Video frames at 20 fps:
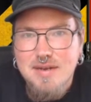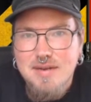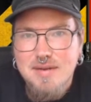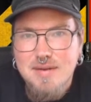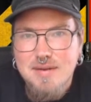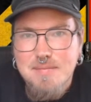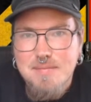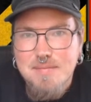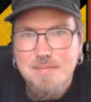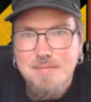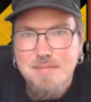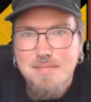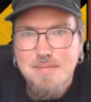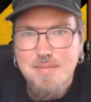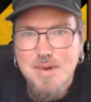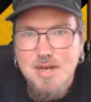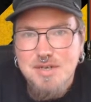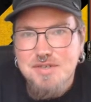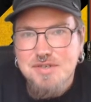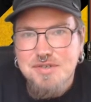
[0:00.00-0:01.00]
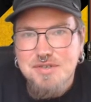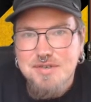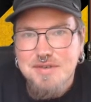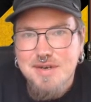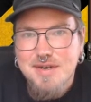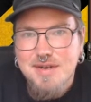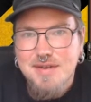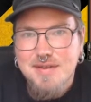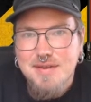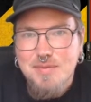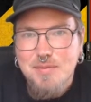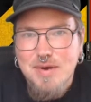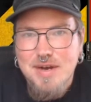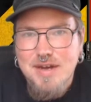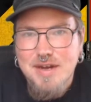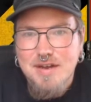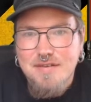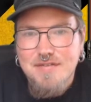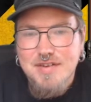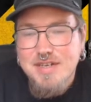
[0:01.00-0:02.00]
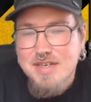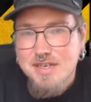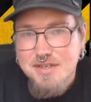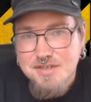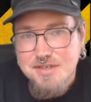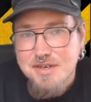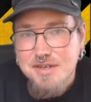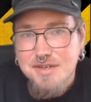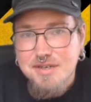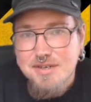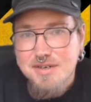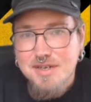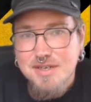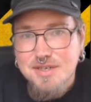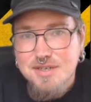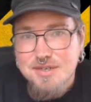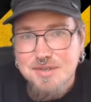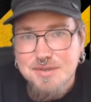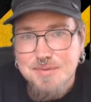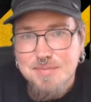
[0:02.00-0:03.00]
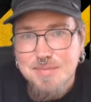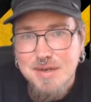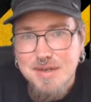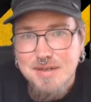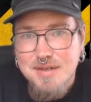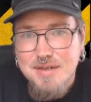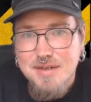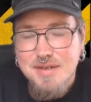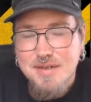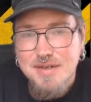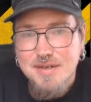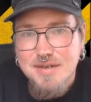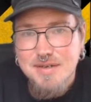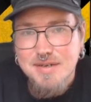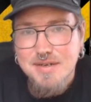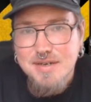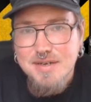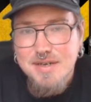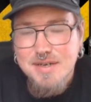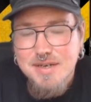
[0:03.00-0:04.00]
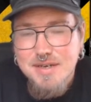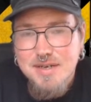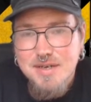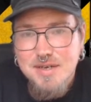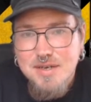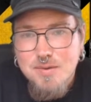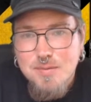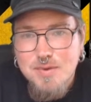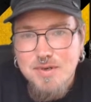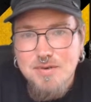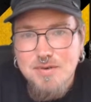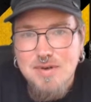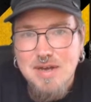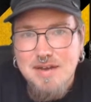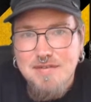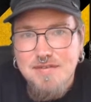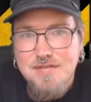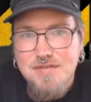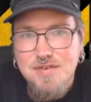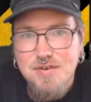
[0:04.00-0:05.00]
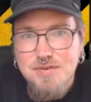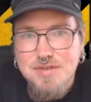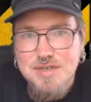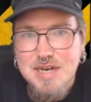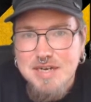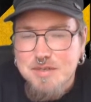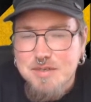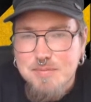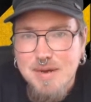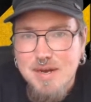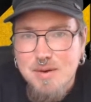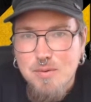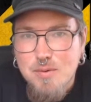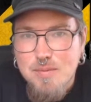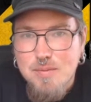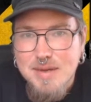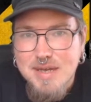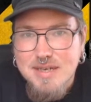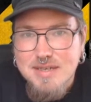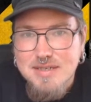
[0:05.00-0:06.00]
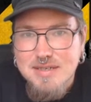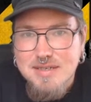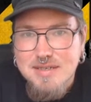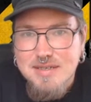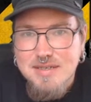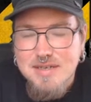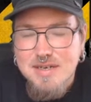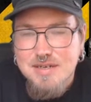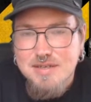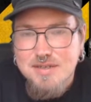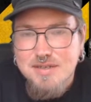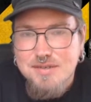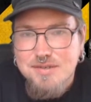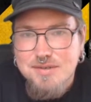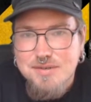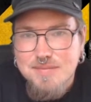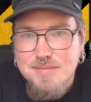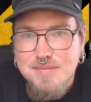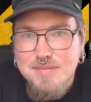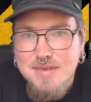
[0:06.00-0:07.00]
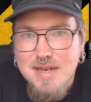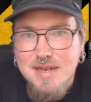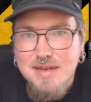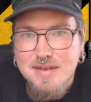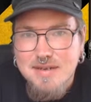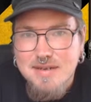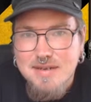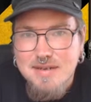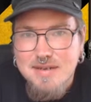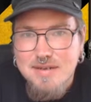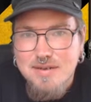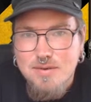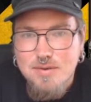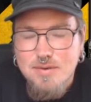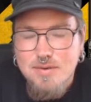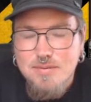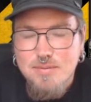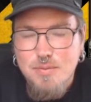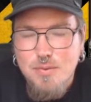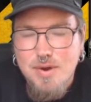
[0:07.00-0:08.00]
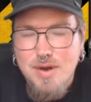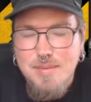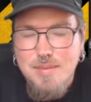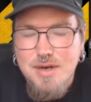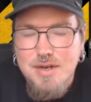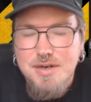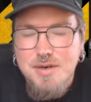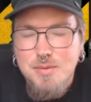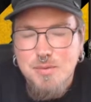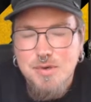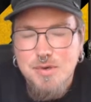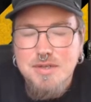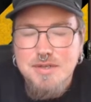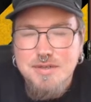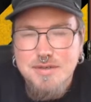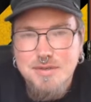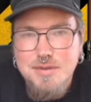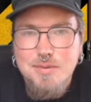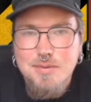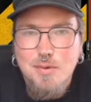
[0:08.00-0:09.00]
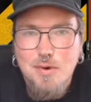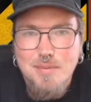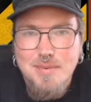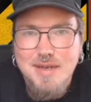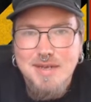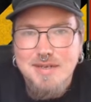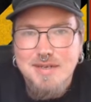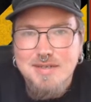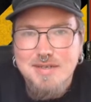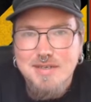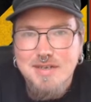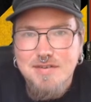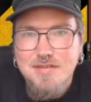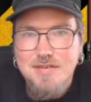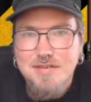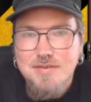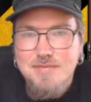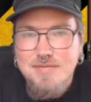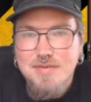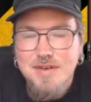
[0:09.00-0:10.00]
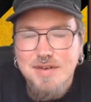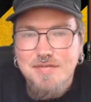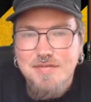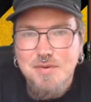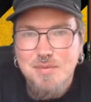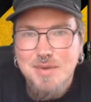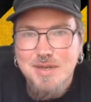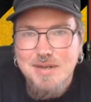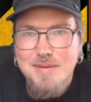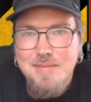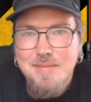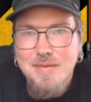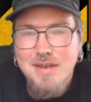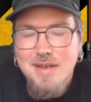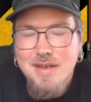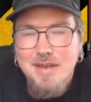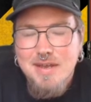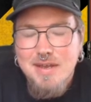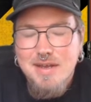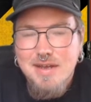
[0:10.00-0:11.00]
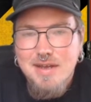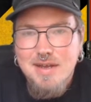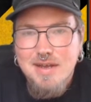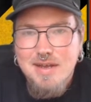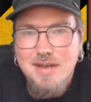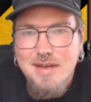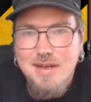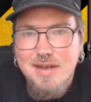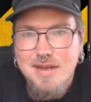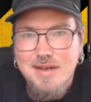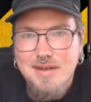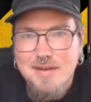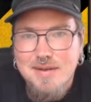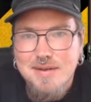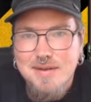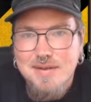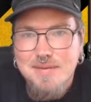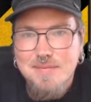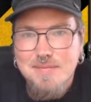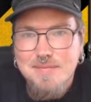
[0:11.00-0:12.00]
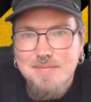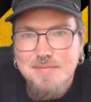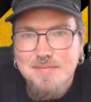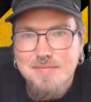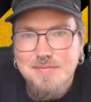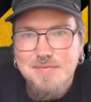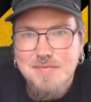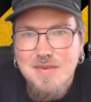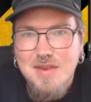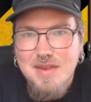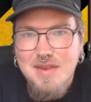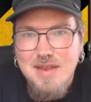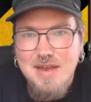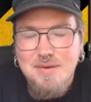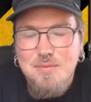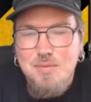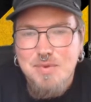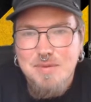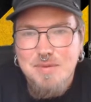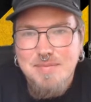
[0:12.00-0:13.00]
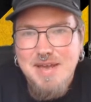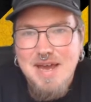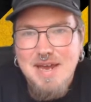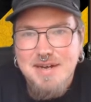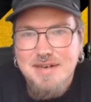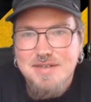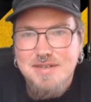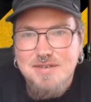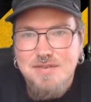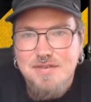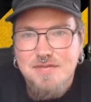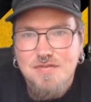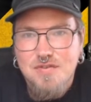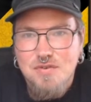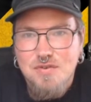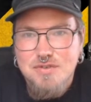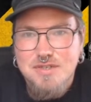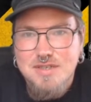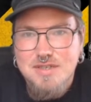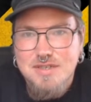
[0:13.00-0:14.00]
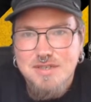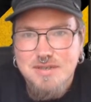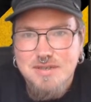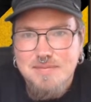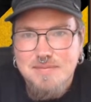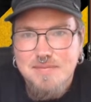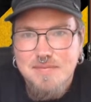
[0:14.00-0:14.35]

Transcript: much in the way of additional units, but we do have a few Shadespire warbands and such or Warhammer Underworld warbands, if you will, that will be added to the forces.